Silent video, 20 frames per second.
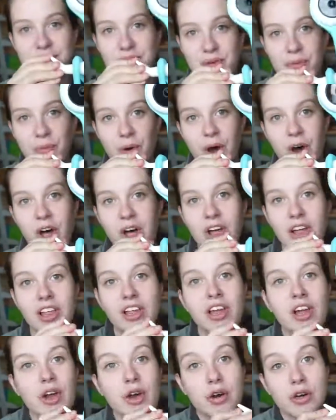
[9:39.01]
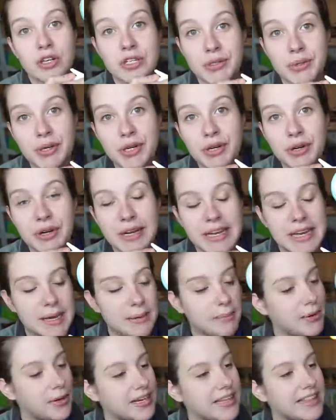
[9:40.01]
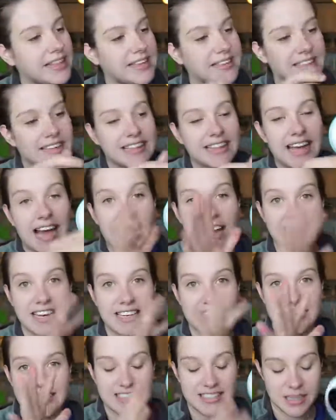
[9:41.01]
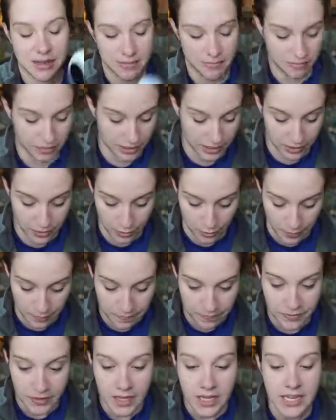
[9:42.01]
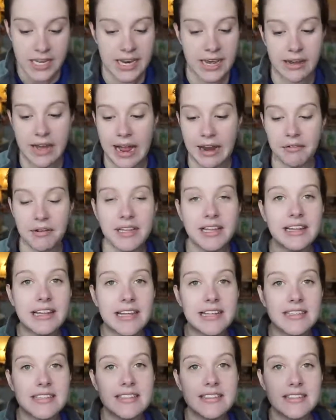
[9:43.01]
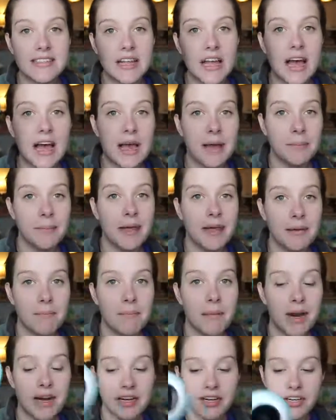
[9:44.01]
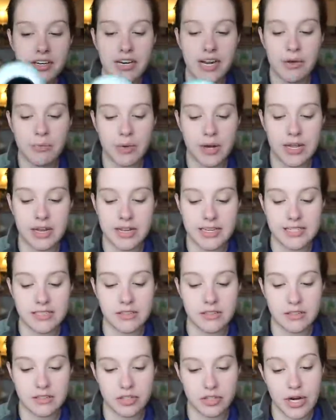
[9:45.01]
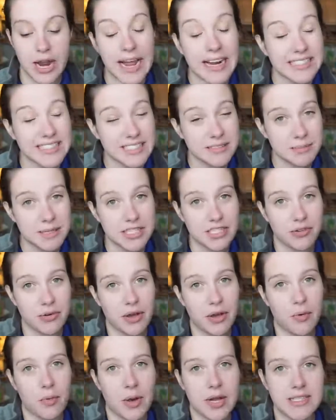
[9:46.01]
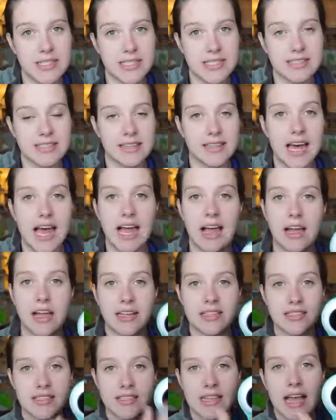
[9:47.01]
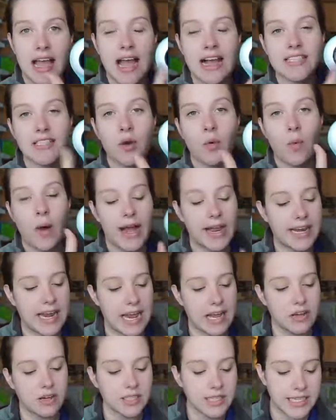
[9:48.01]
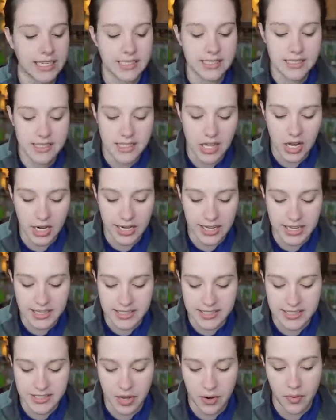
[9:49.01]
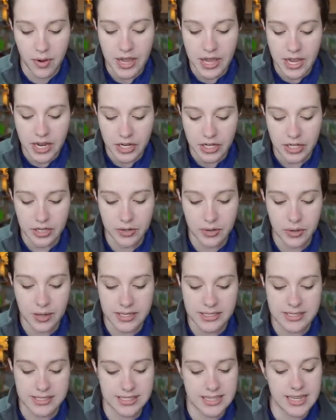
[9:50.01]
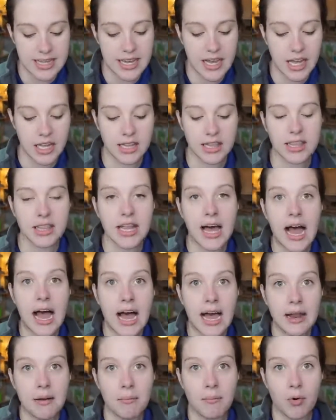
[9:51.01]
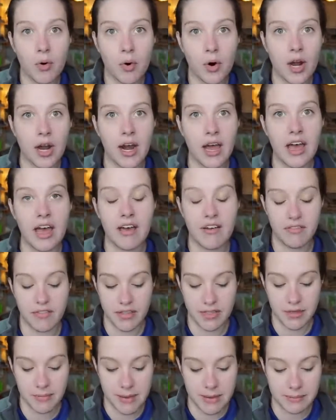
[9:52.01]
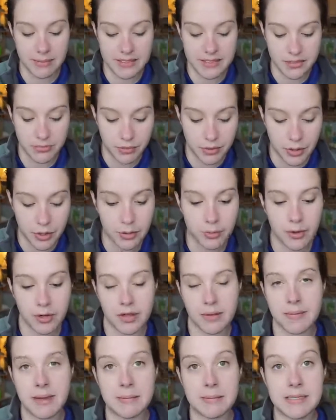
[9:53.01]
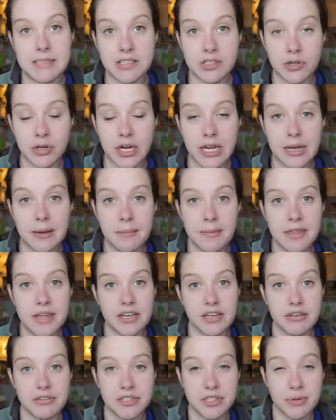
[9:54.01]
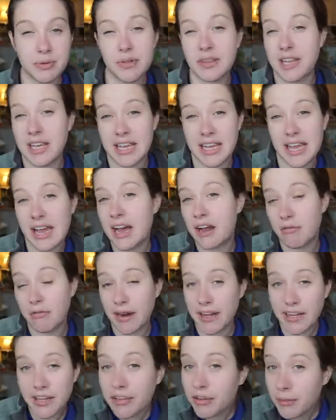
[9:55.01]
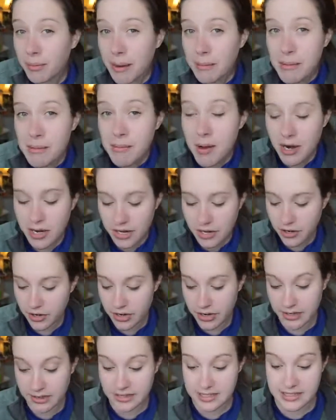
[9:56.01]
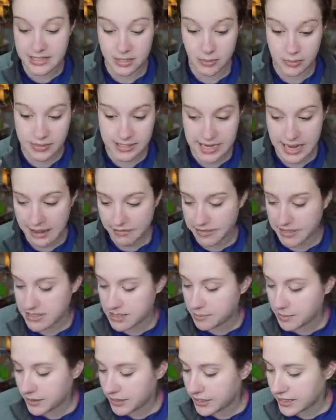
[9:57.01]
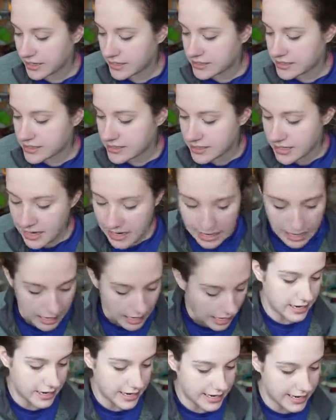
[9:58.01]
to the wall or to a crib or anything like that, and it's really cool. Now, I really like this monitor, and what attracted me to it was it has a wide angle lens on it, so you see a lot more of the baby's room or the baby's crib than you do with like a regular baby monitor, or at least the ones I've experienced. And